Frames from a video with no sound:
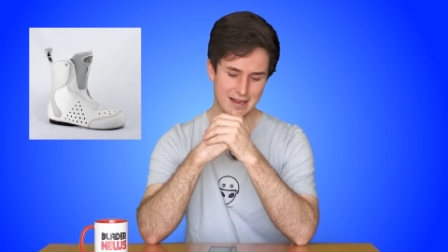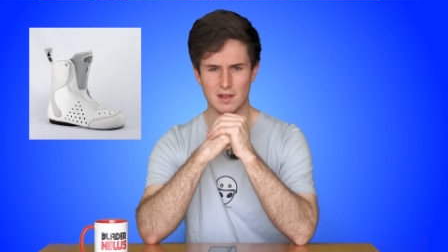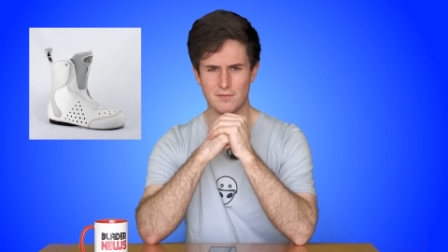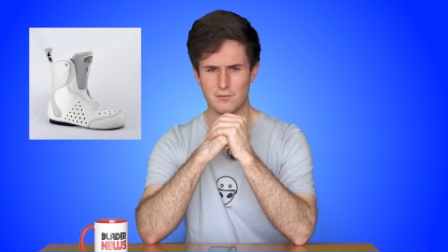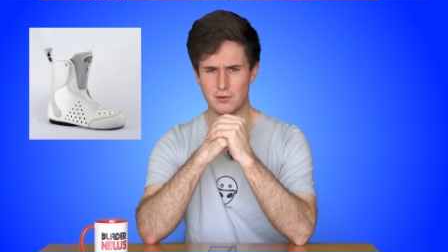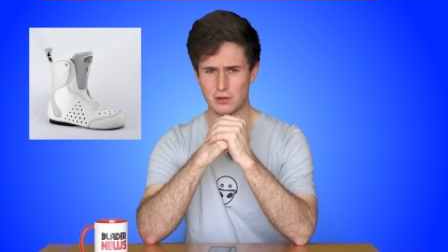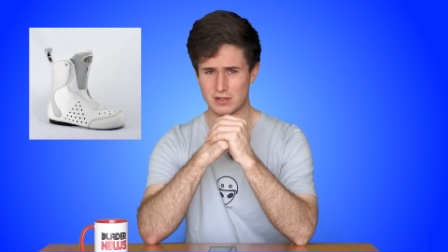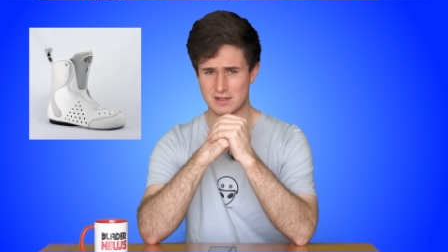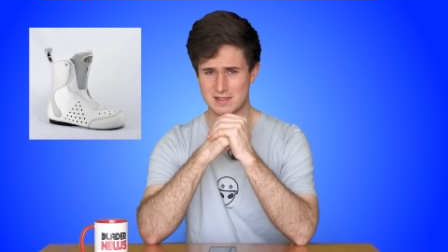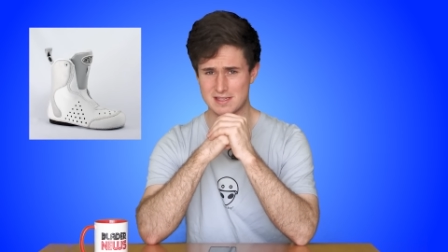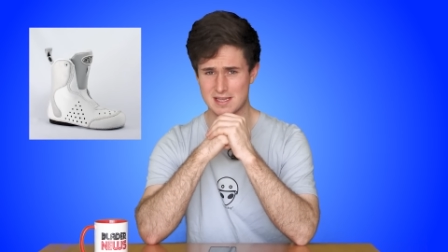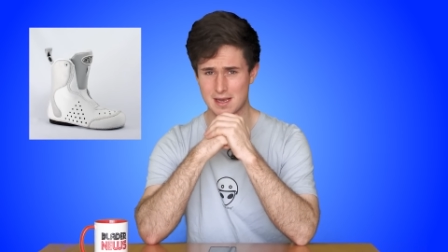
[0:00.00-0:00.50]
If
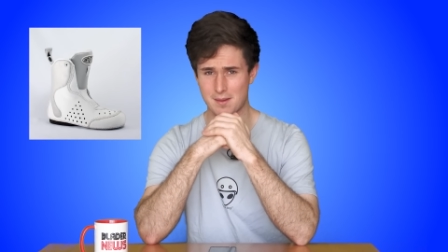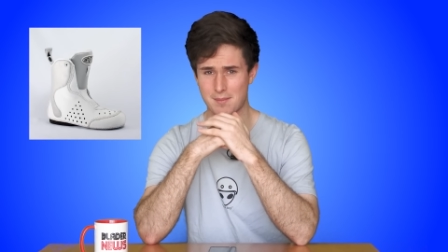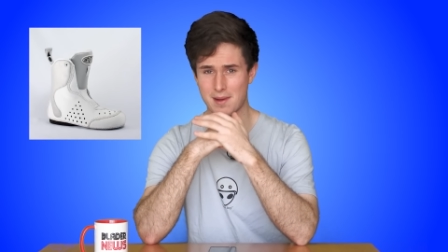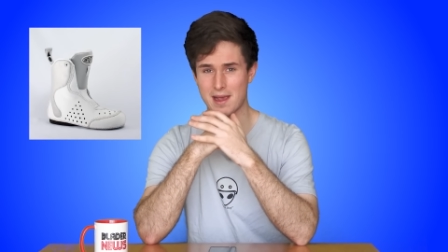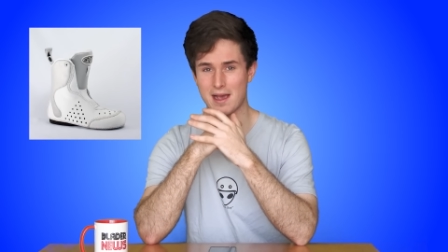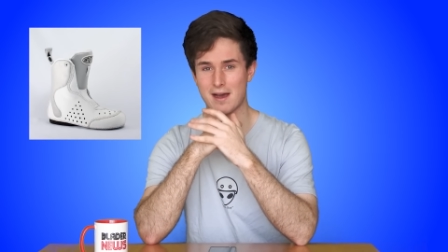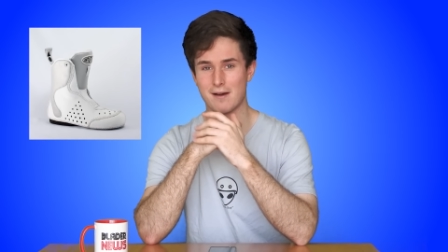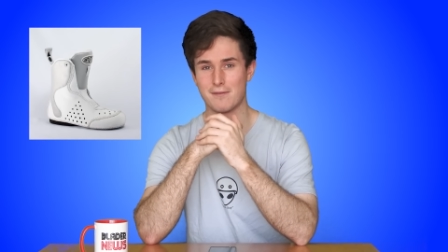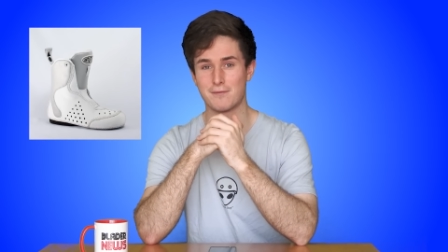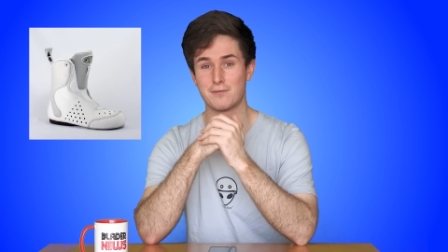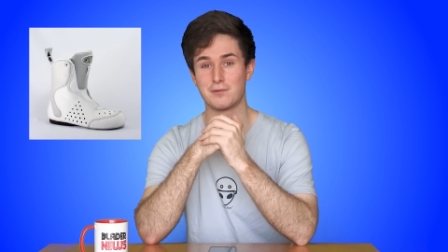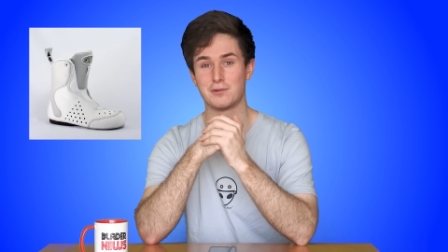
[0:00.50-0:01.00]
you can
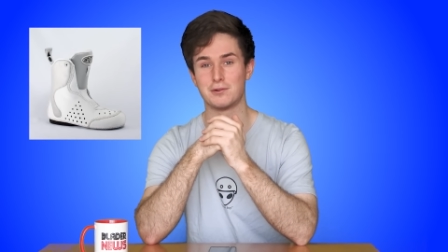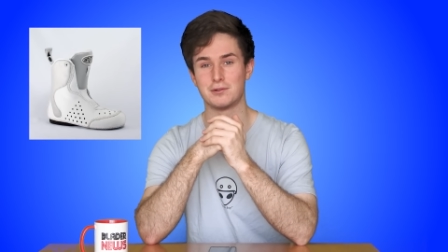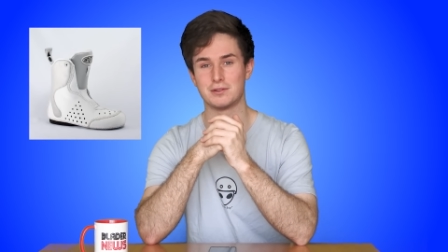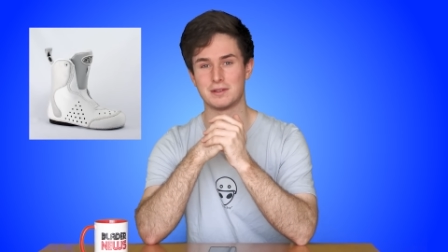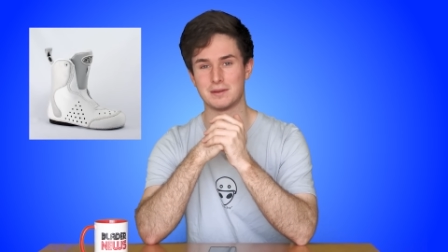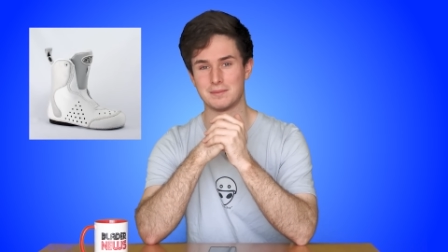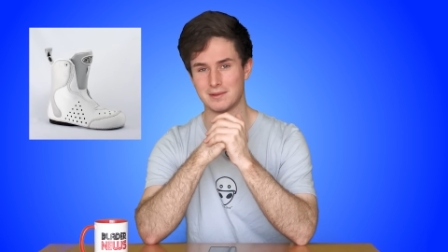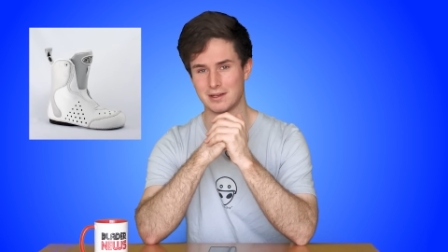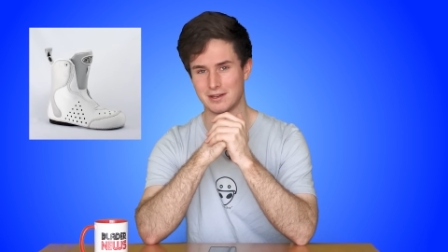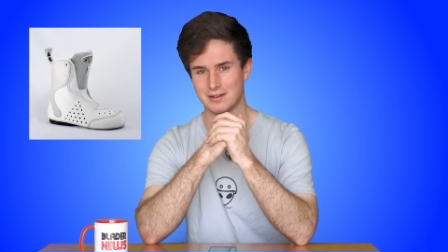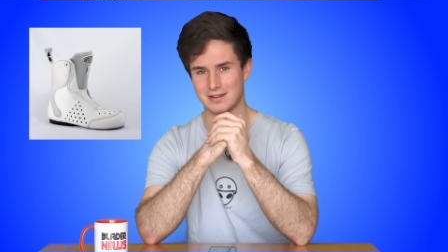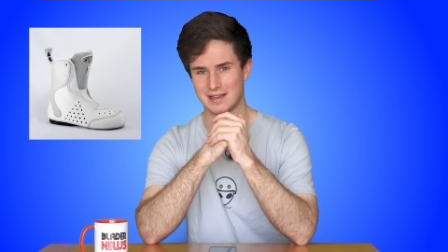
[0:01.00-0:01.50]
somehow afford
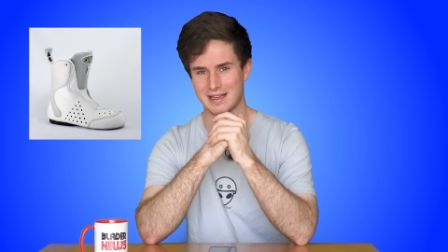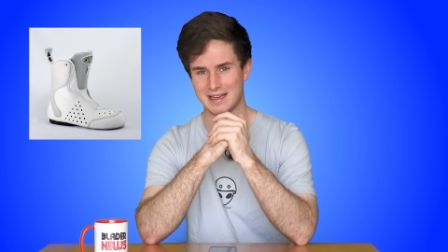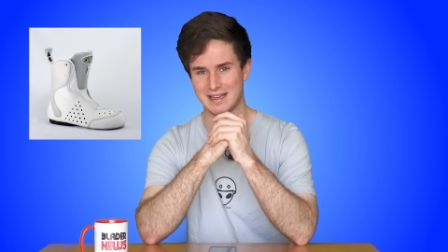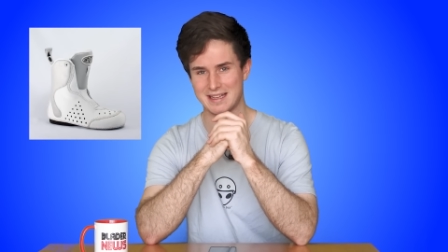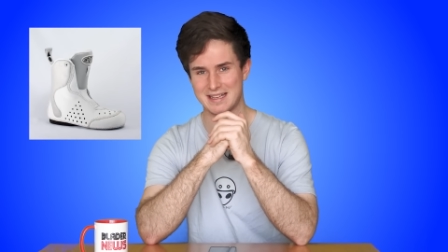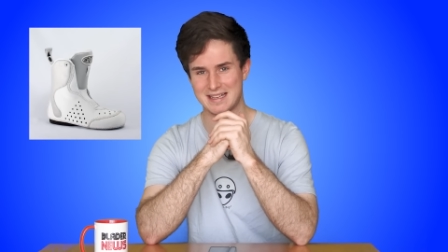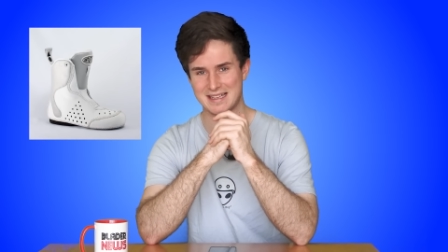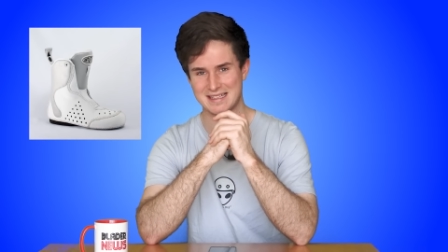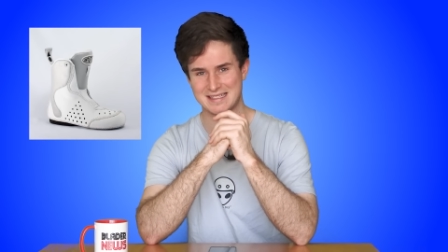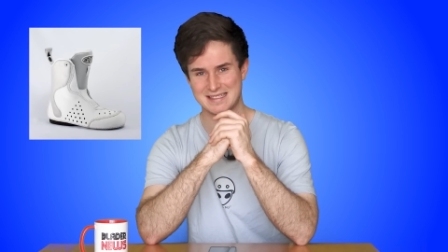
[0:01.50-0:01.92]
them though, that